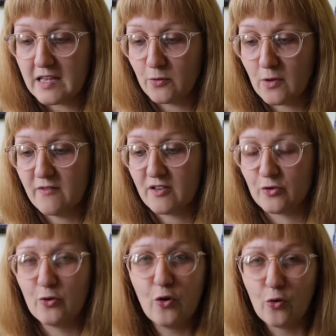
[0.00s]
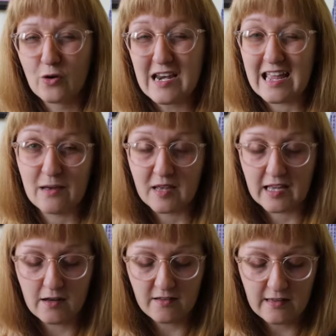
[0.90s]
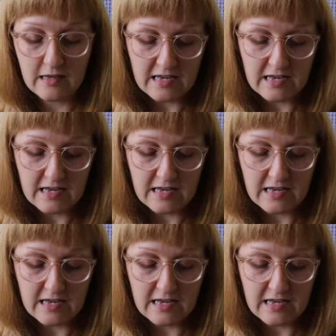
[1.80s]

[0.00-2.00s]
weavers or near beginners.